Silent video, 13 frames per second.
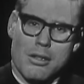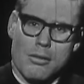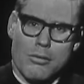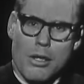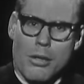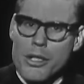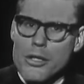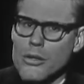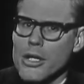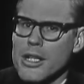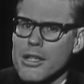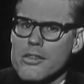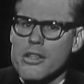Well, when you look
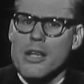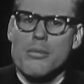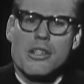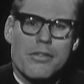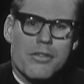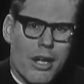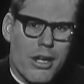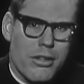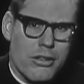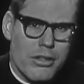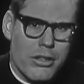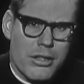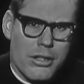at the statements of Christ,
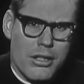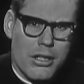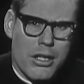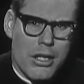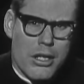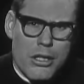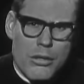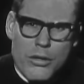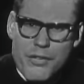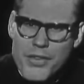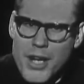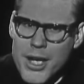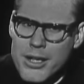you will
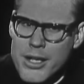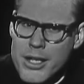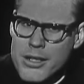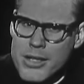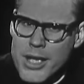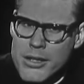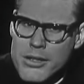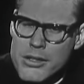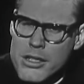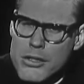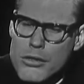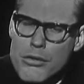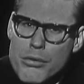find that he intends to
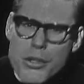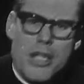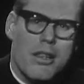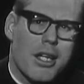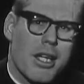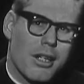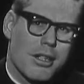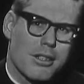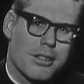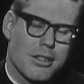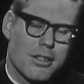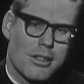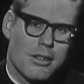do three things.
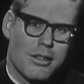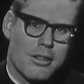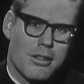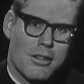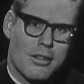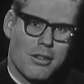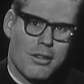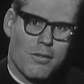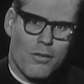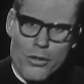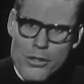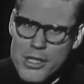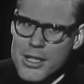
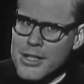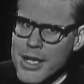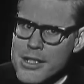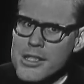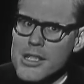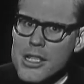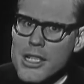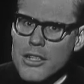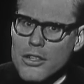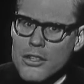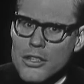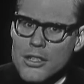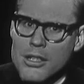First, he intends to teach.
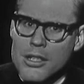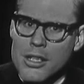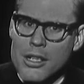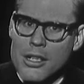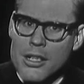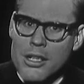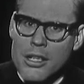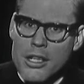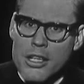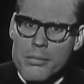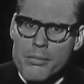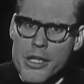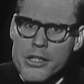
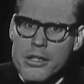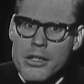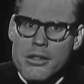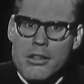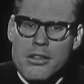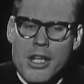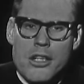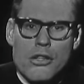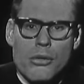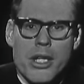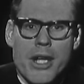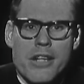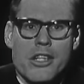His mission is essentially
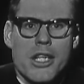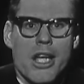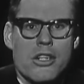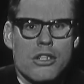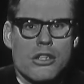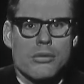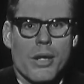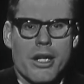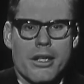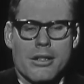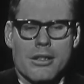an educational one.